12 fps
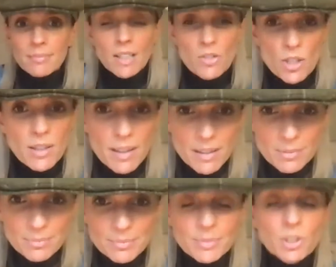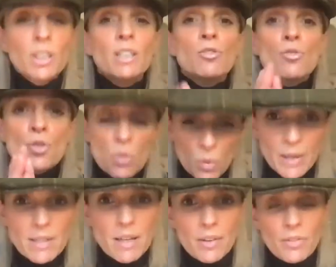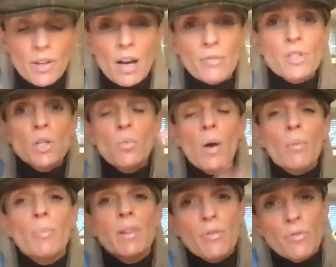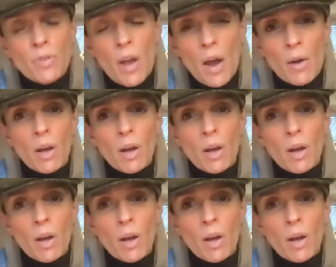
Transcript: And she did. And she enjoyed herself. She went with the flow.